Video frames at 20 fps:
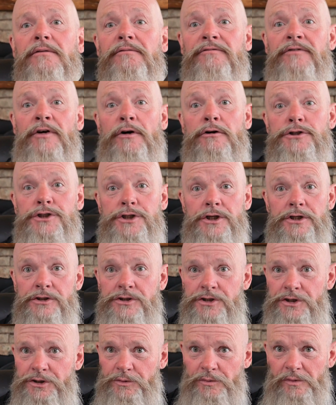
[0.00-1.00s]
version
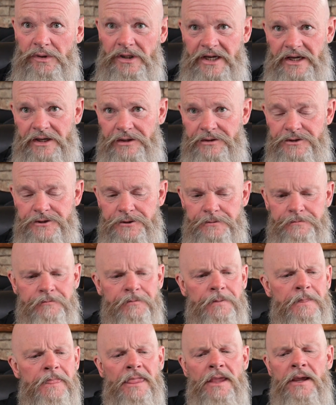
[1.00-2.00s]
2 lens.
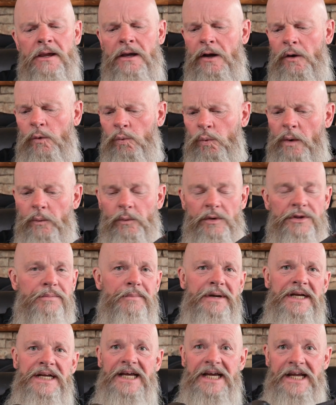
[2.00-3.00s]
Went with me to